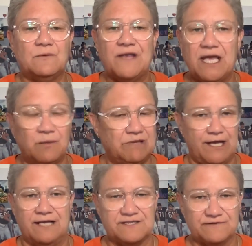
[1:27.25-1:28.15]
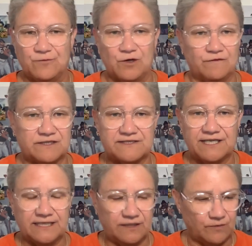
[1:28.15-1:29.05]
we had a blast, the four of us,
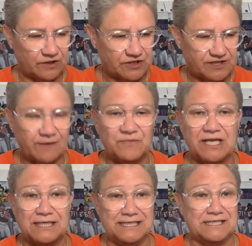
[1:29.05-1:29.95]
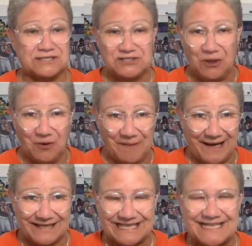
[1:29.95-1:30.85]
and it was something I needed so
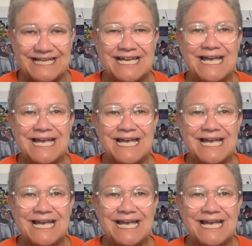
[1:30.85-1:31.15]
badly